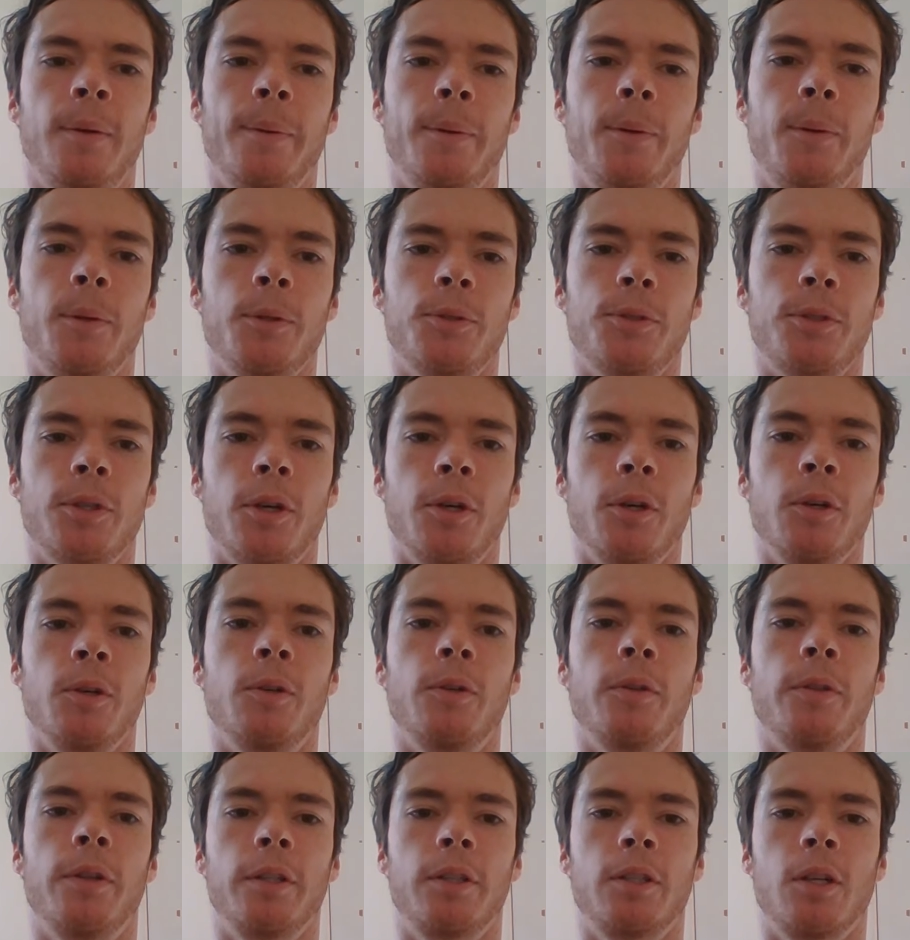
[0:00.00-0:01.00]
Also,
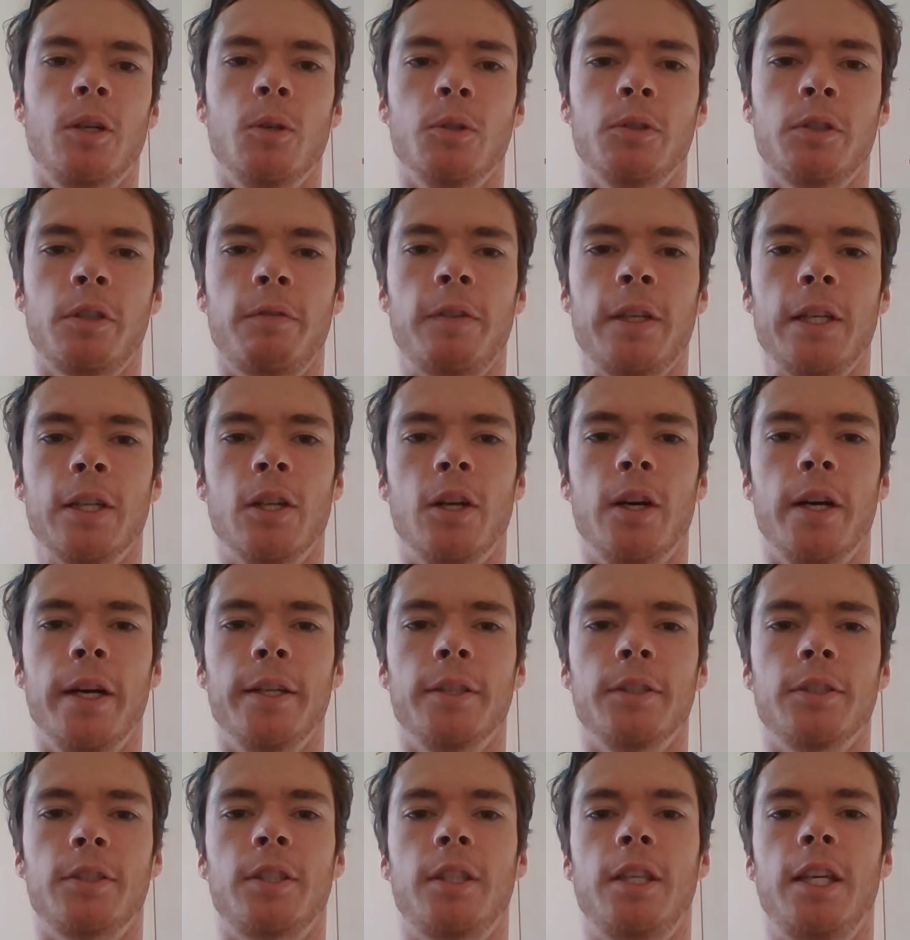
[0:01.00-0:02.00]
the goals of the
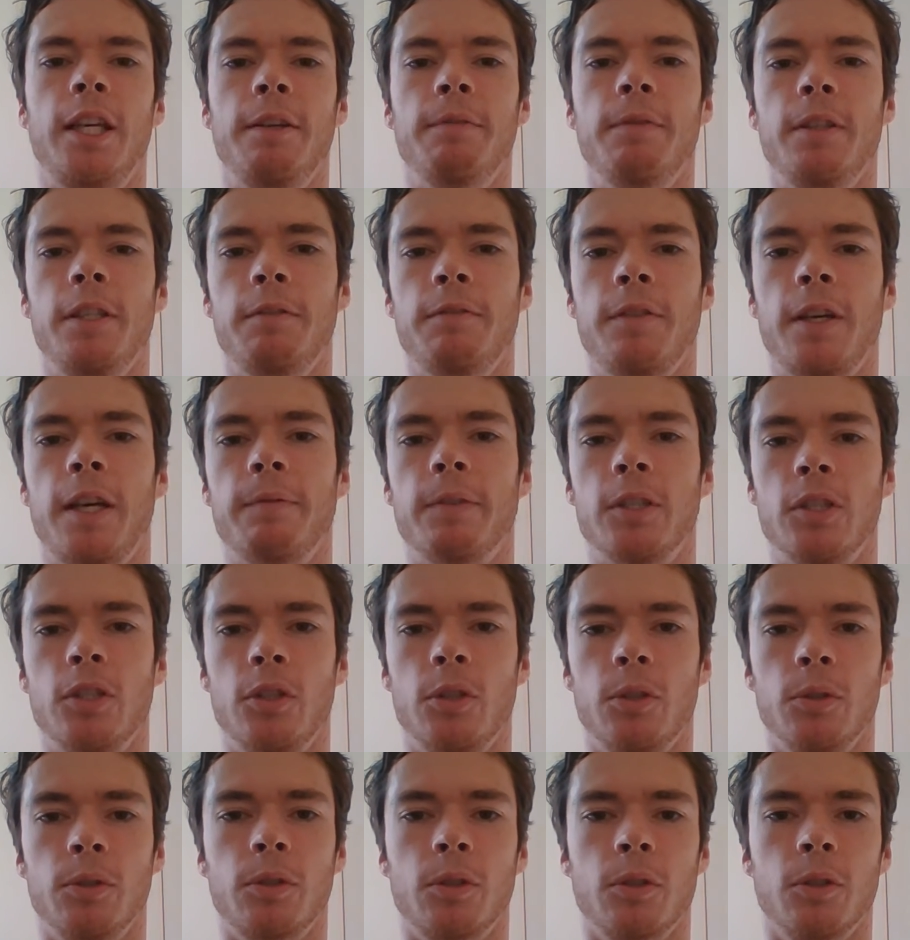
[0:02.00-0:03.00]
alliance heavily favoured
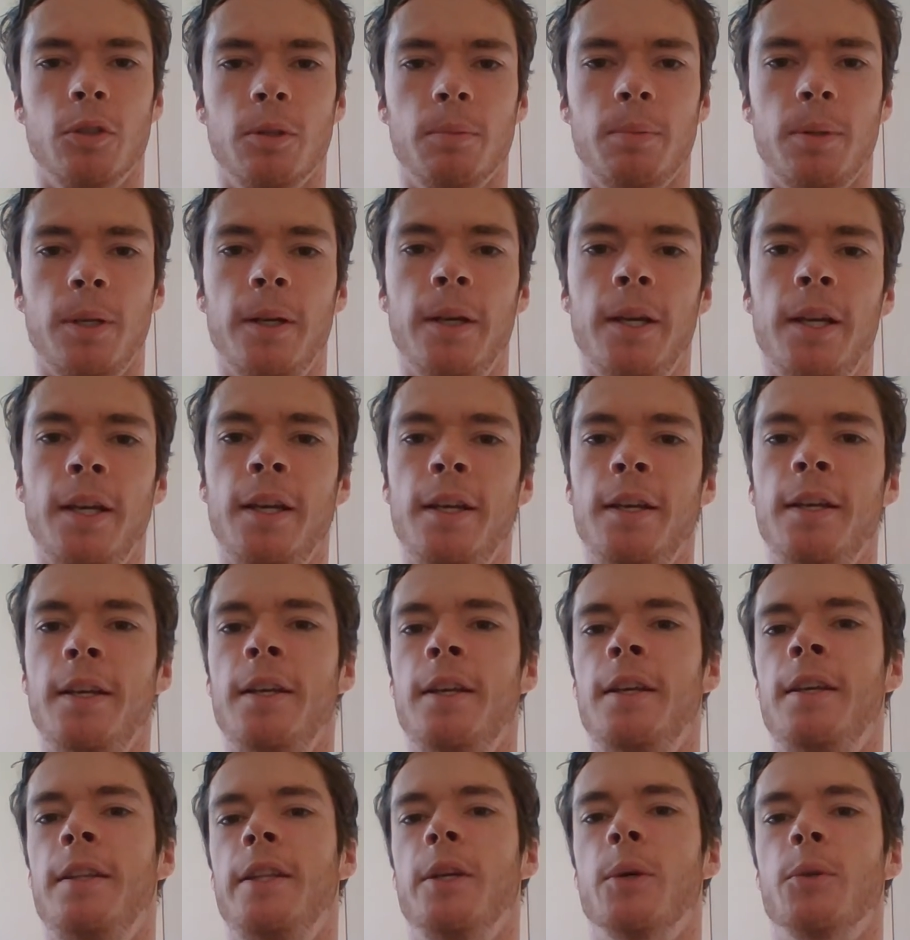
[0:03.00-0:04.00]
NewsCorp.
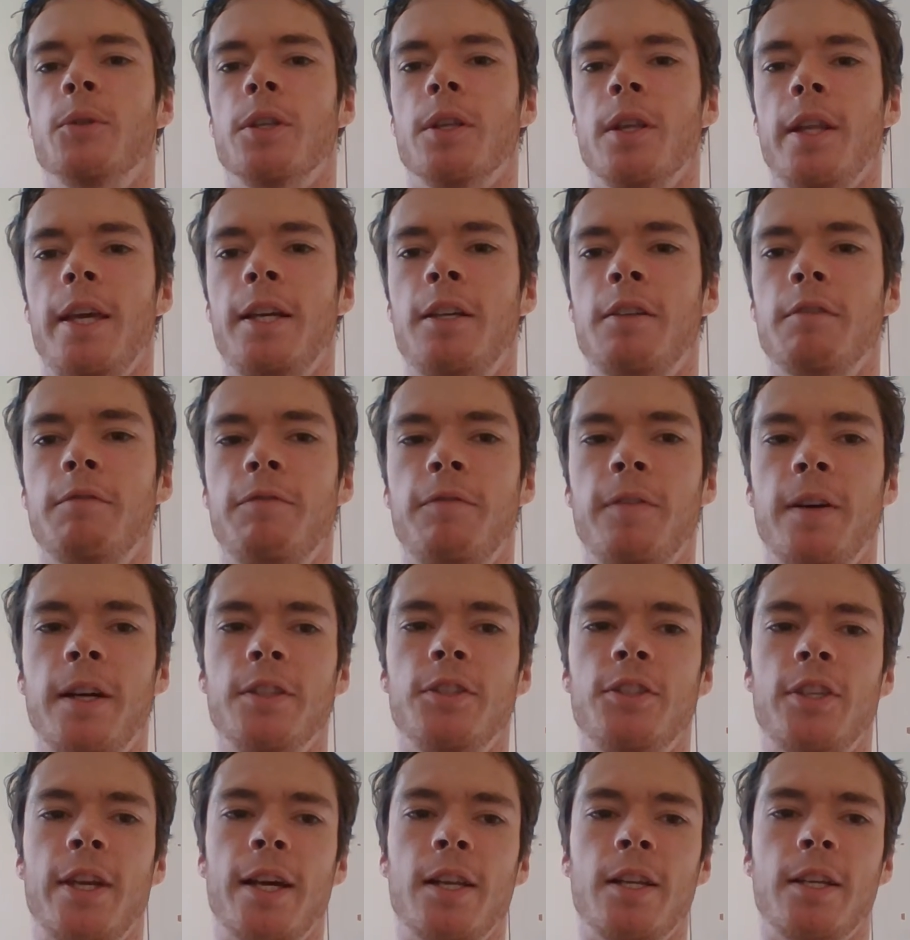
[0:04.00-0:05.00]
There was a lack of
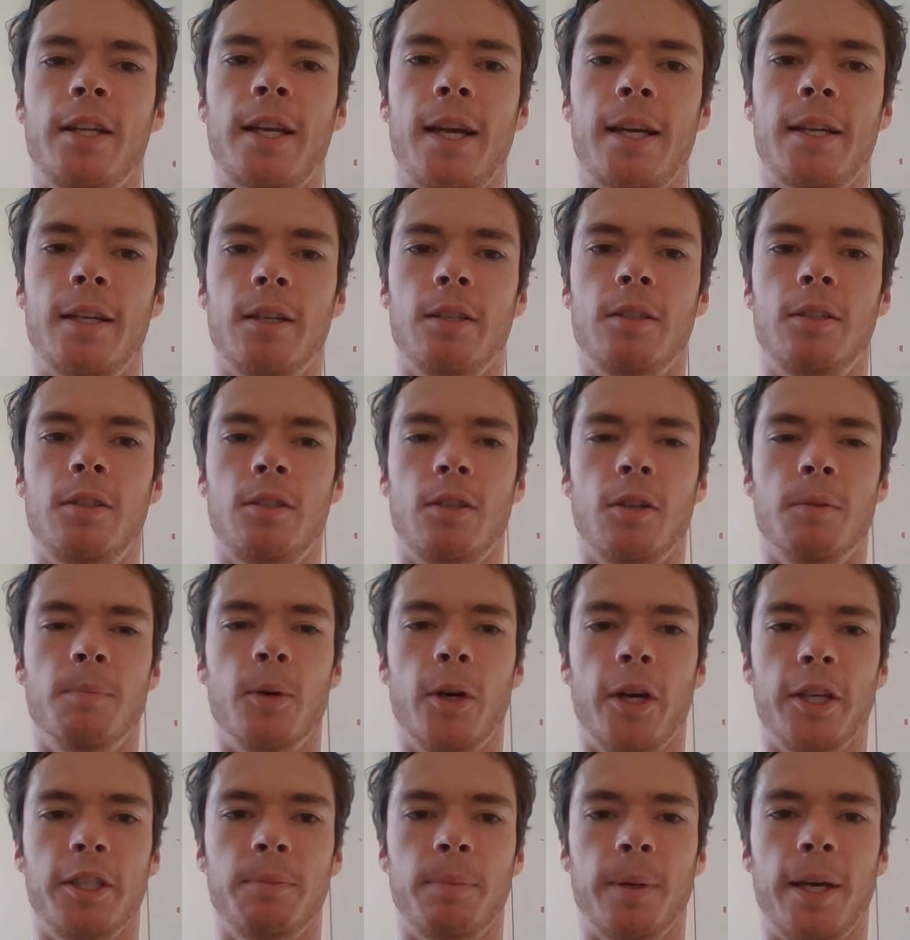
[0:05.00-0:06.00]
funds allocated to
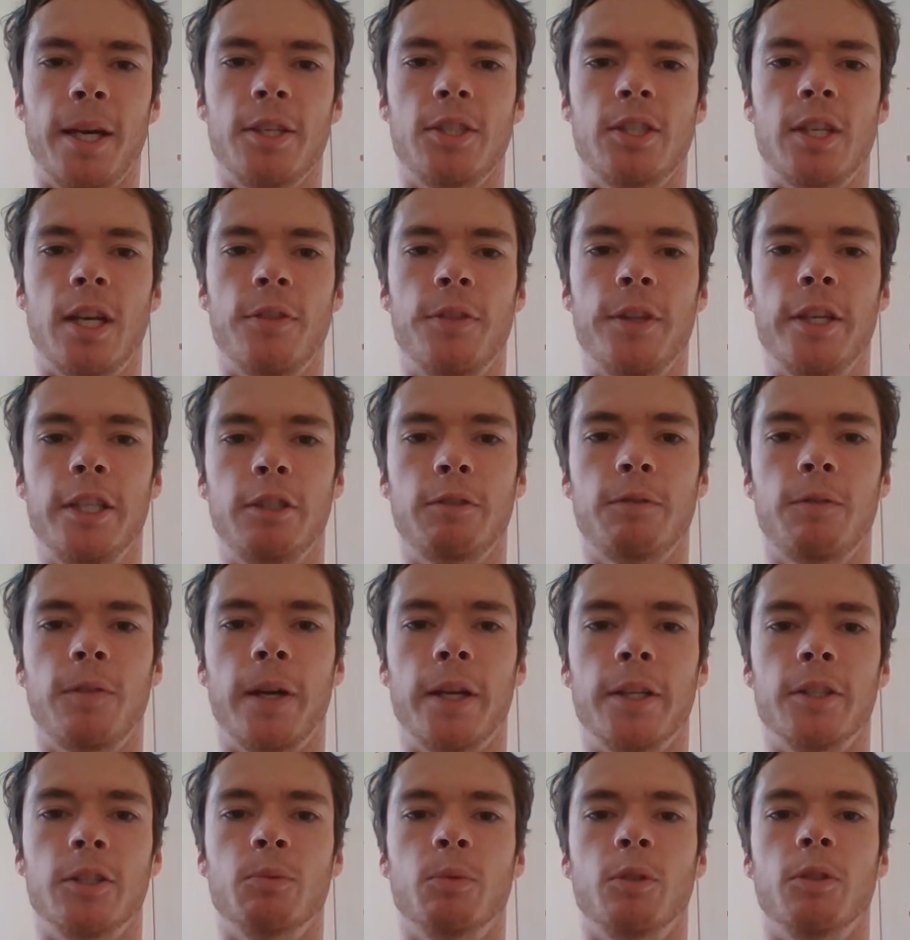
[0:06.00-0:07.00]
Myspace, and these
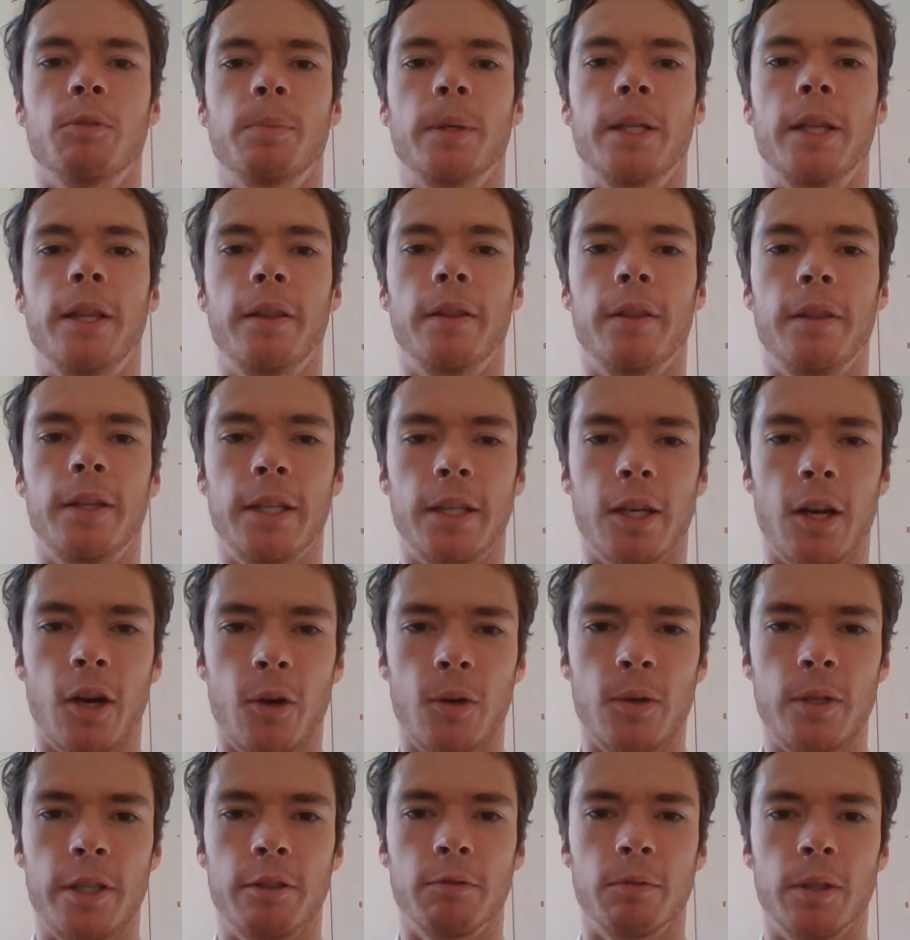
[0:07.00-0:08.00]
funds would have been the
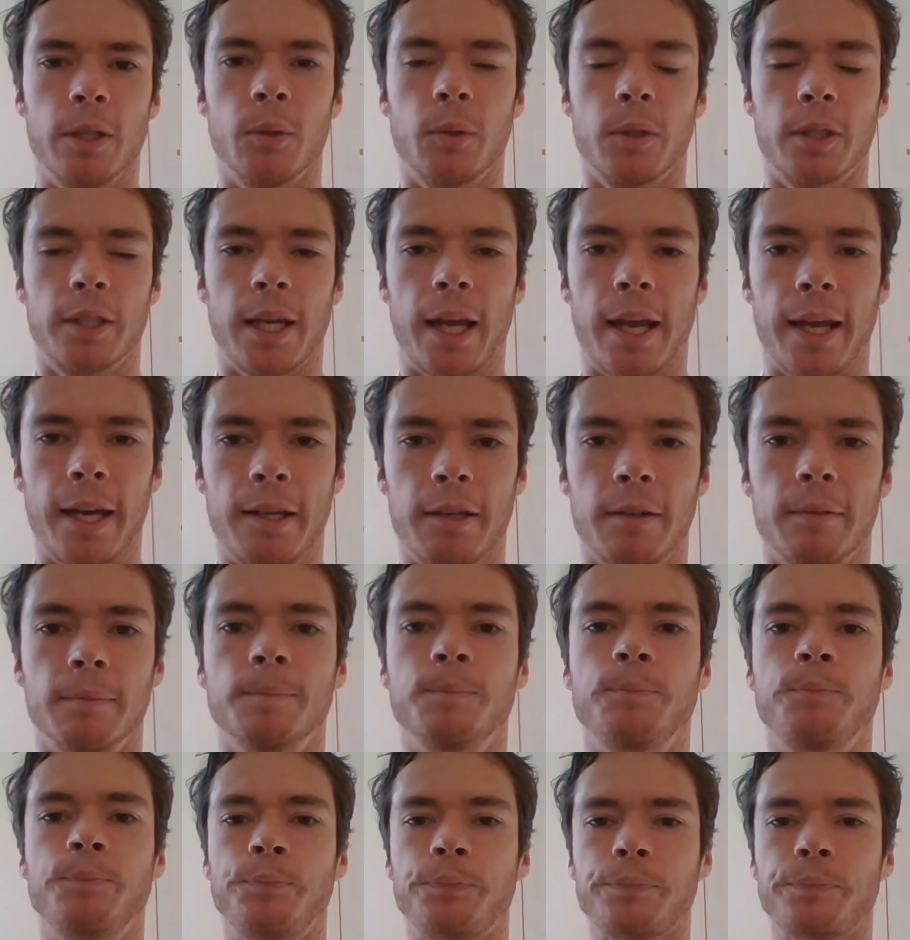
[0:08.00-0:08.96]
only real gain